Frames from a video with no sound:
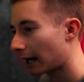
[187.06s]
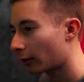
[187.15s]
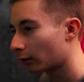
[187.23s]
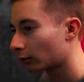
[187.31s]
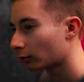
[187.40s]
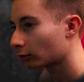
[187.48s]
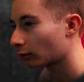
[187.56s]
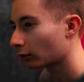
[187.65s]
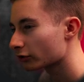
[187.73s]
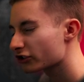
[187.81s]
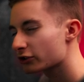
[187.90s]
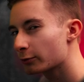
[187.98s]
how
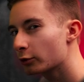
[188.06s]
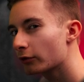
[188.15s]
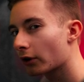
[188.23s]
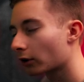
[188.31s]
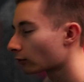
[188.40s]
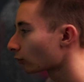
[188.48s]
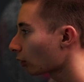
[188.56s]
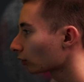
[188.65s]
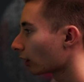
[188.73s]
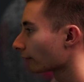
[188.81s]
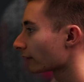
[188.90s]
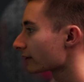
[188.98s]
smooth our
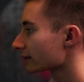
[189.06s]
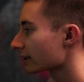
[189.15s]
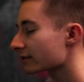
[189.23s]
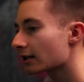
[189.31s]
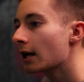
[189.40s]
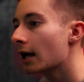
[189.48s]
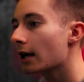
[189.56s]
roll-off is, and it's